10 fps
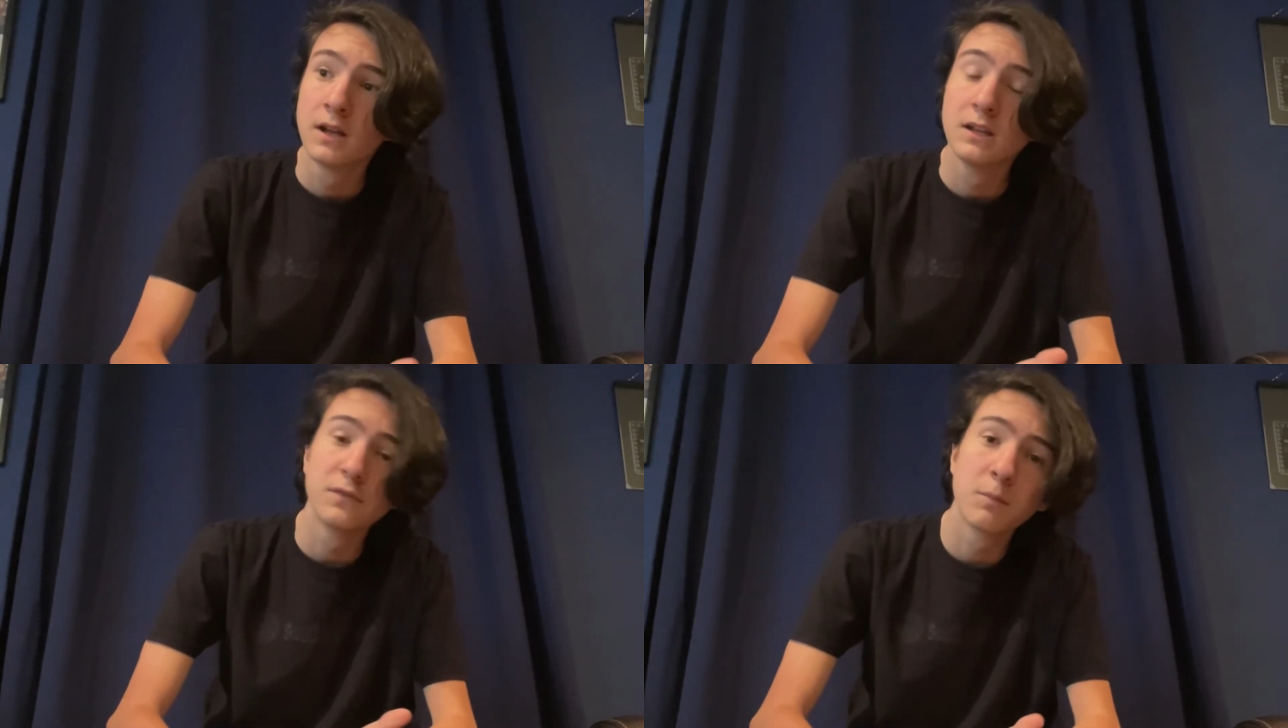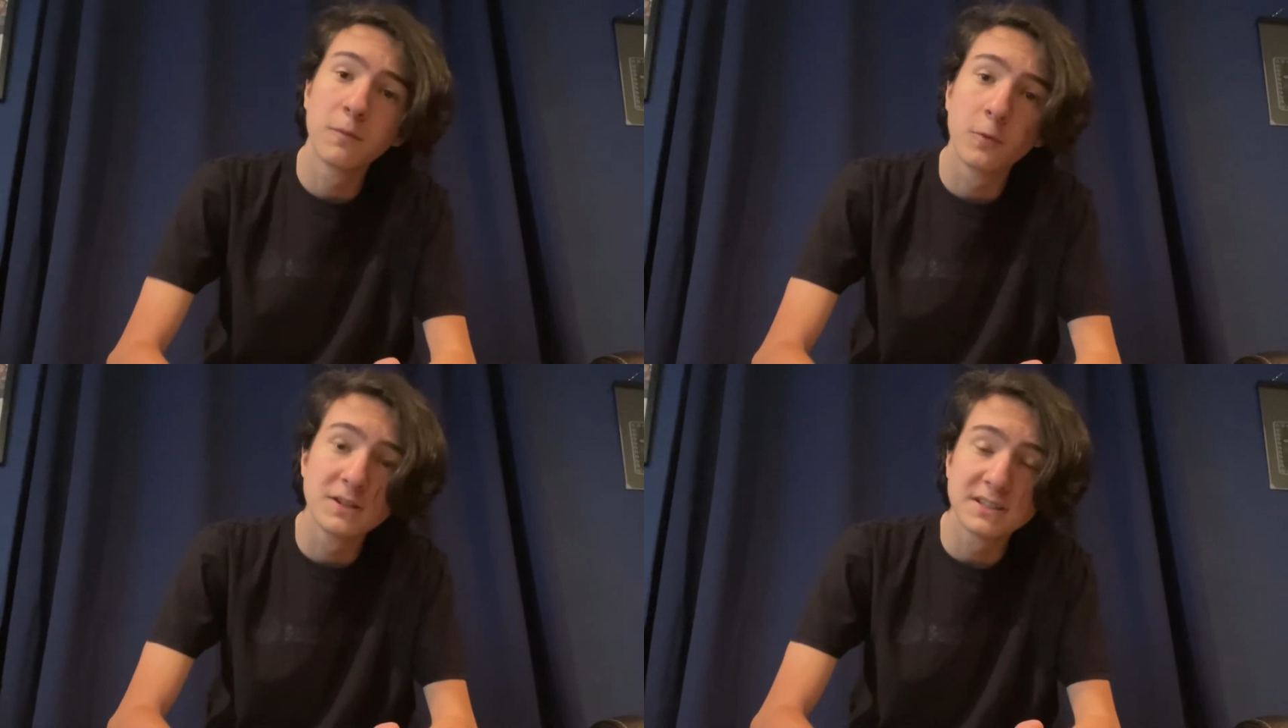never
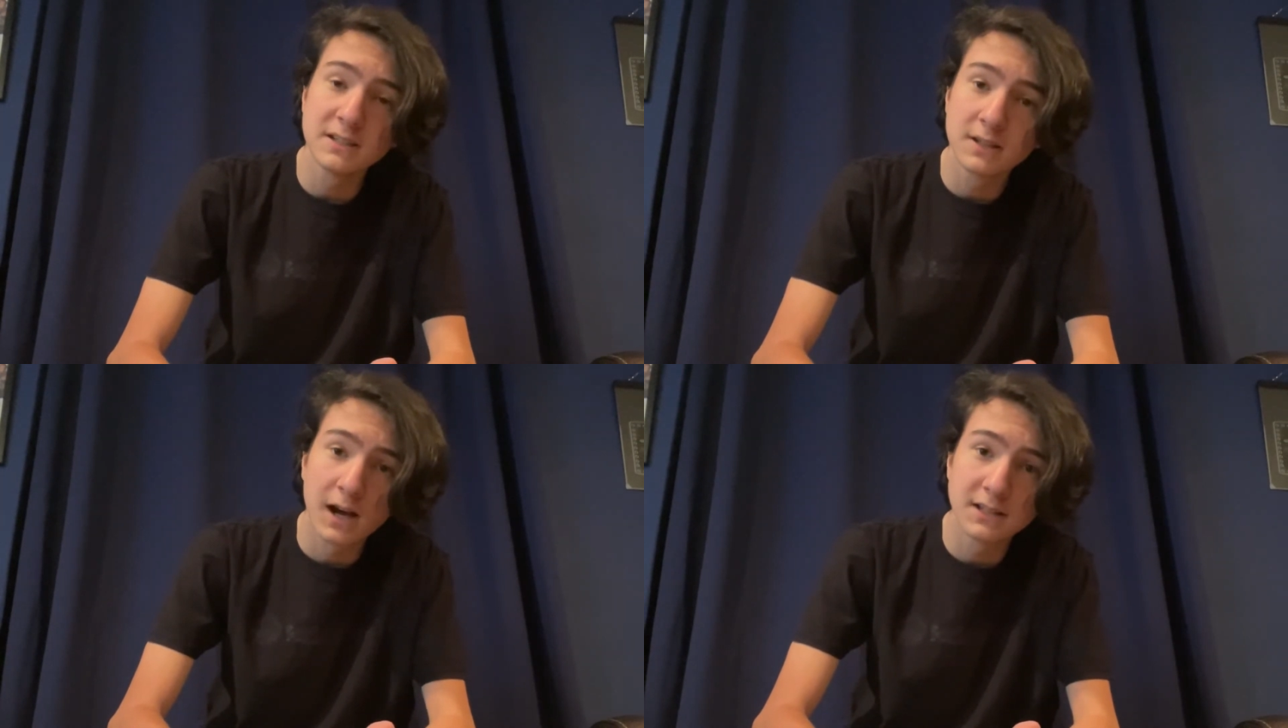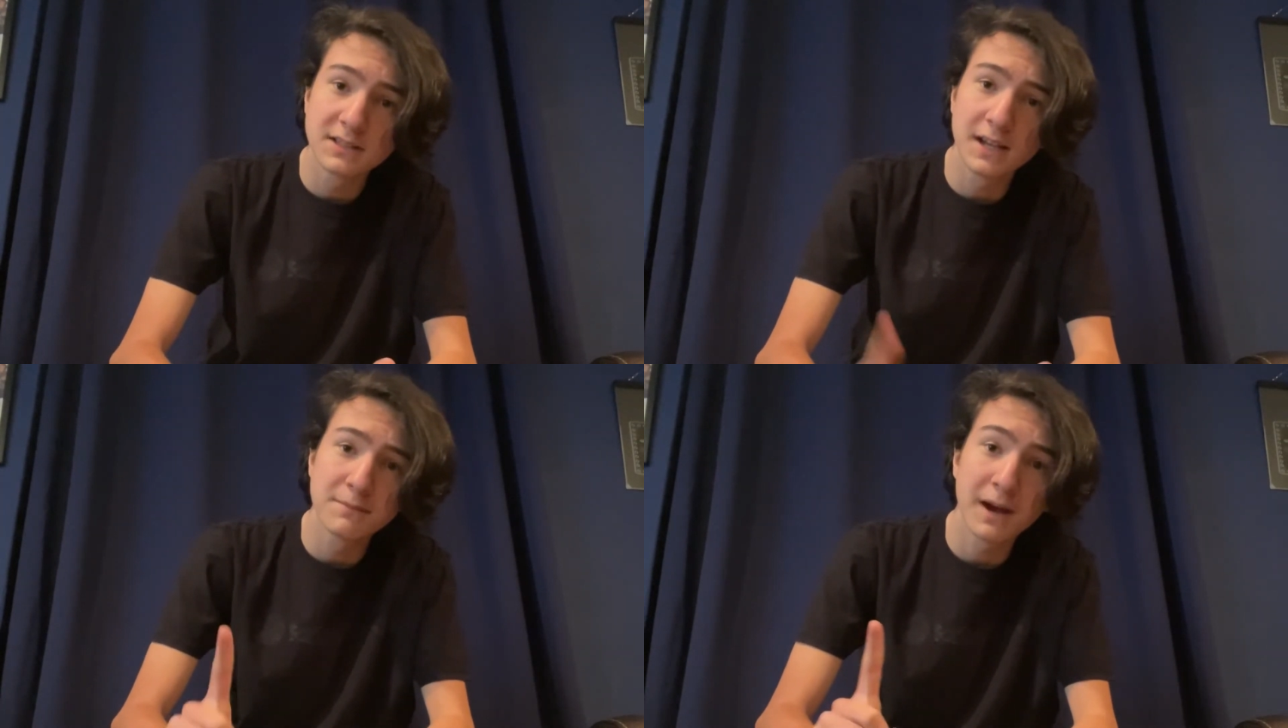before seen
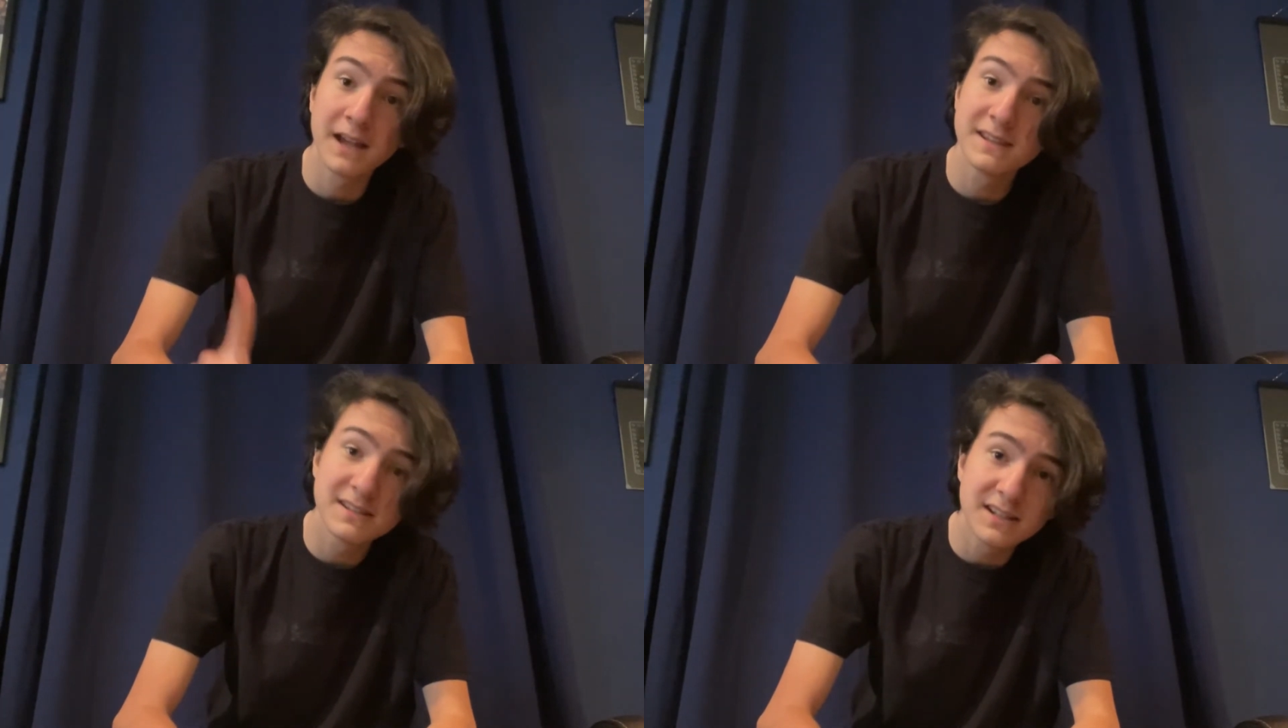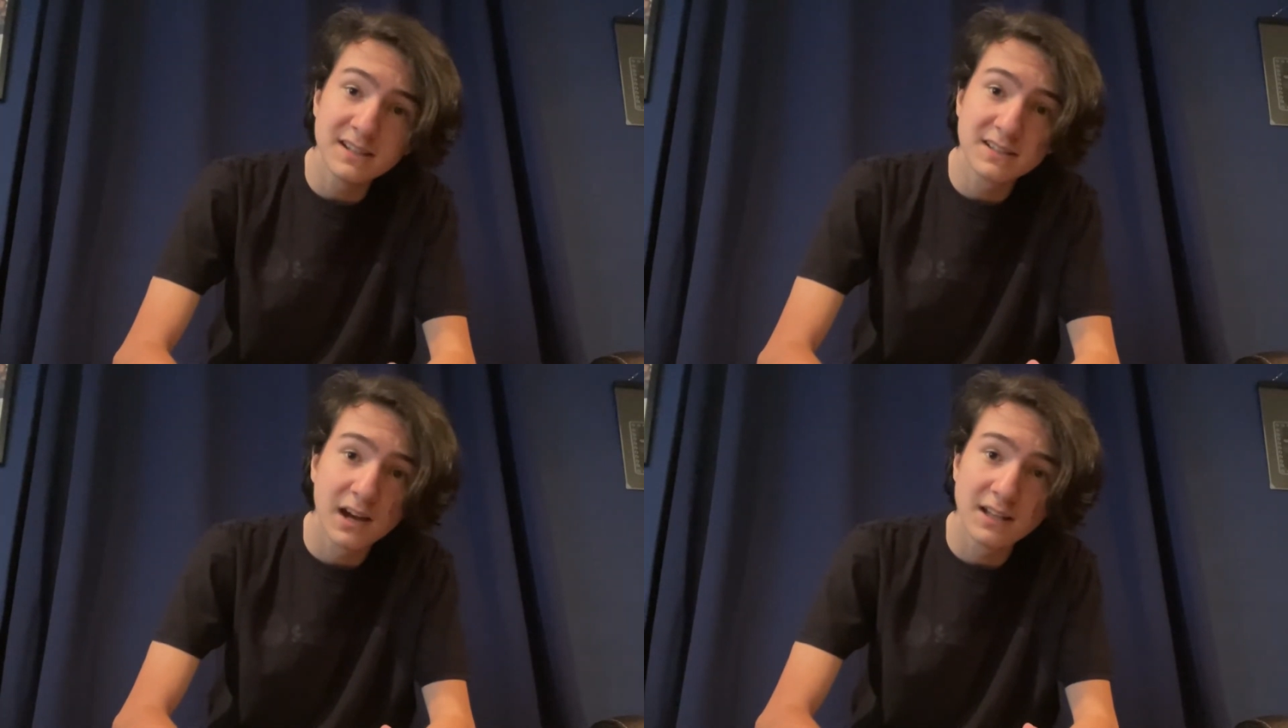content, behind the
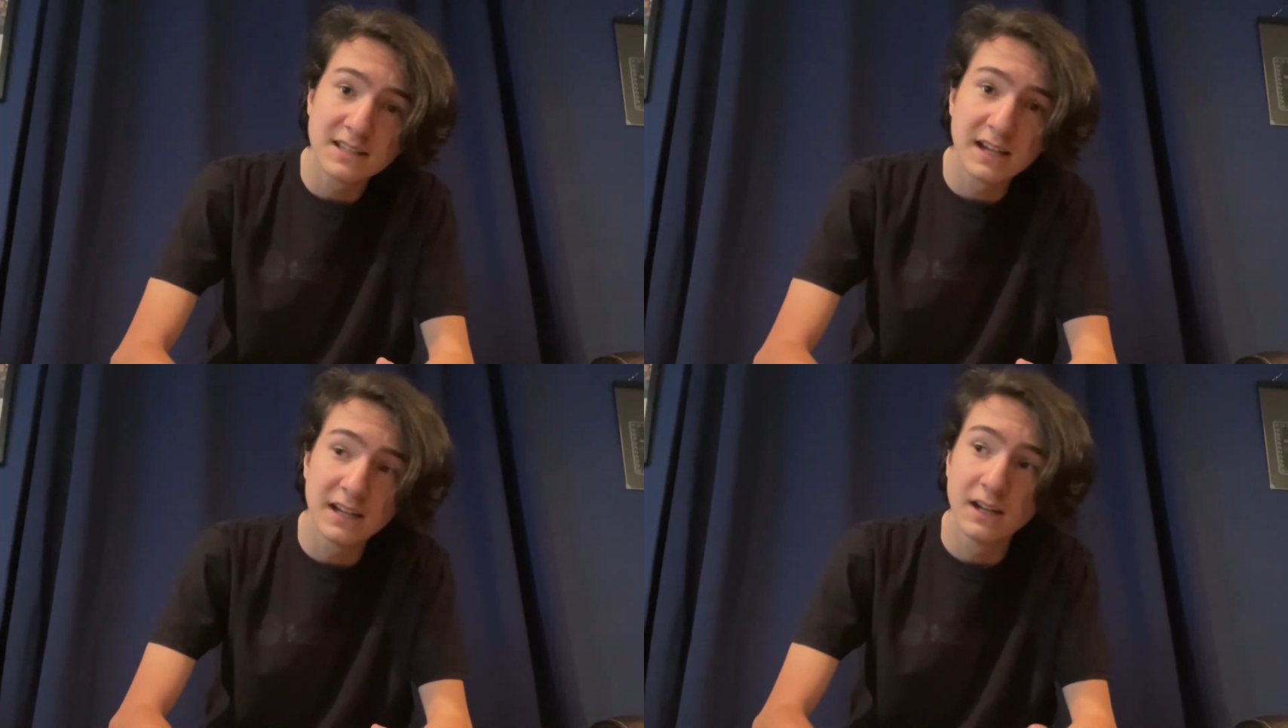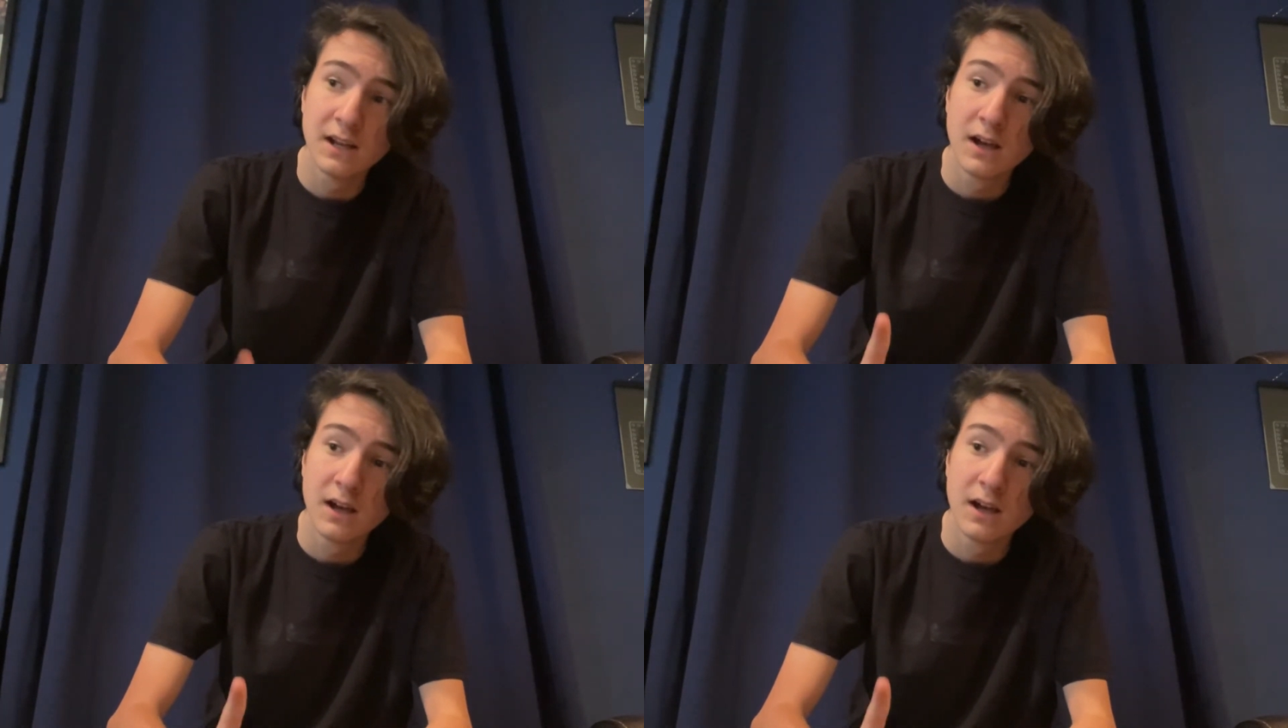scenes content,